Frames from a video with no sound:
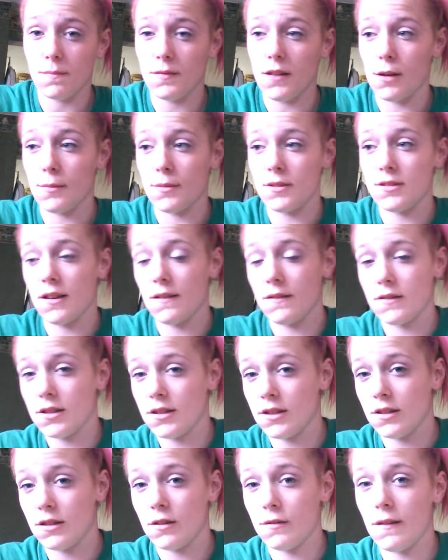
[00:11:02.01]
I'll be
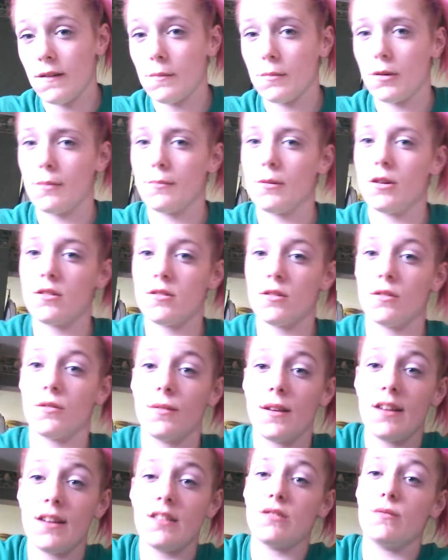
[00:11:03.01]
17 in November. I'm also
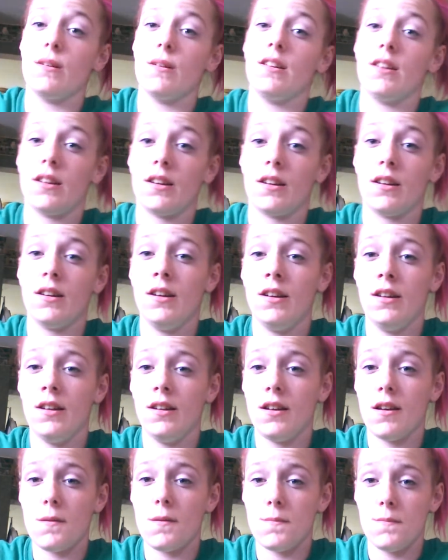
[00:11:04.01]
graduating
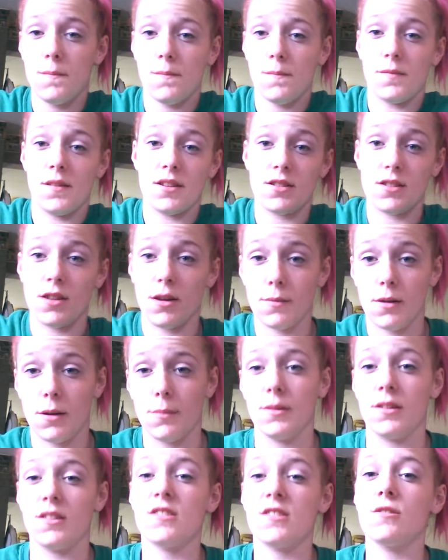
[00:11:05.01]
this
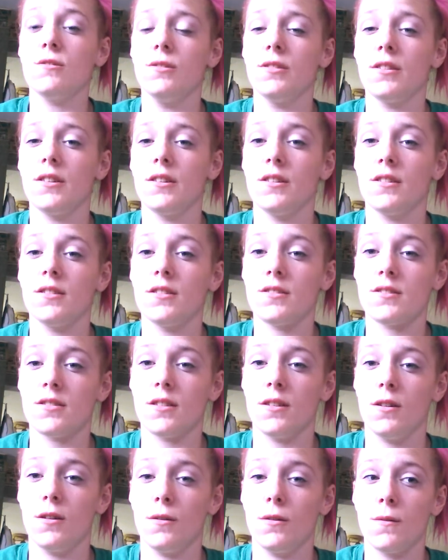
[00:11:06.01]
upcoming school year,
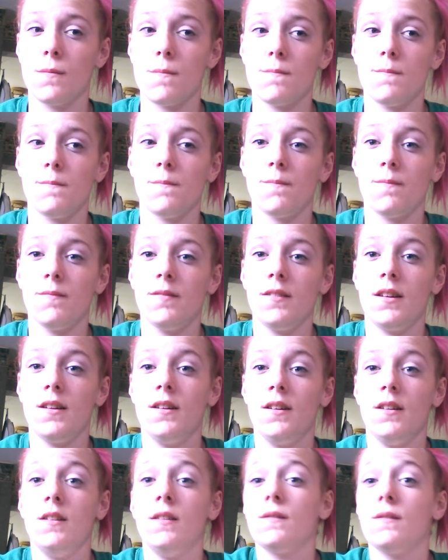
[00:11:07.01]
so
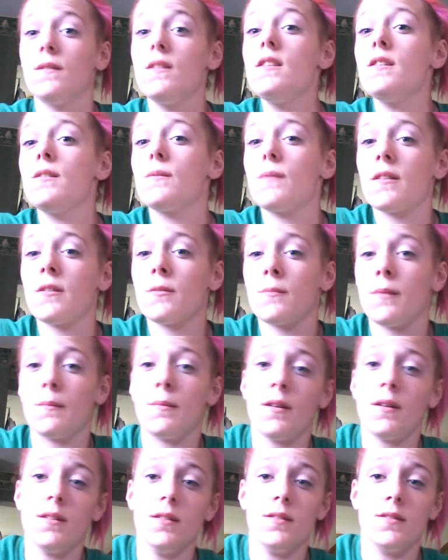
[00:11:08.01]
really, whether my
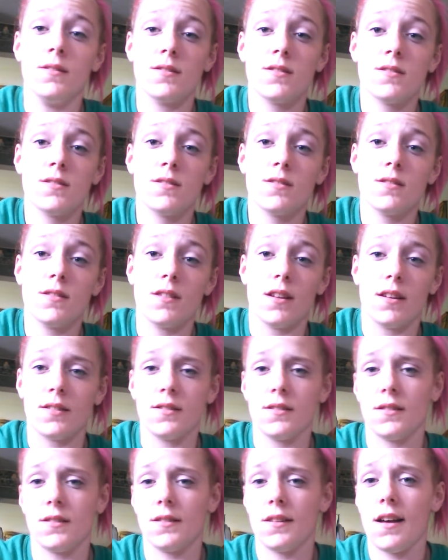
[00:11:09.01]
parents liked
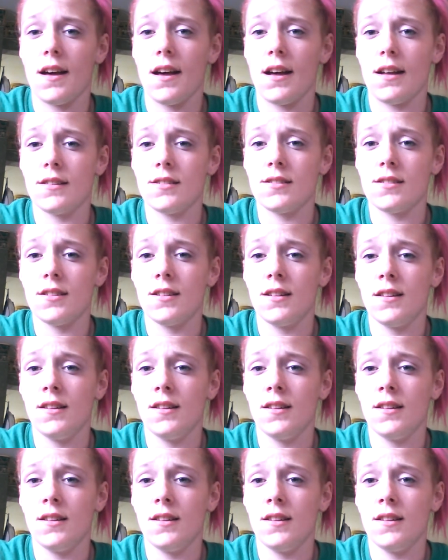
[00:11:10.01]
it or not,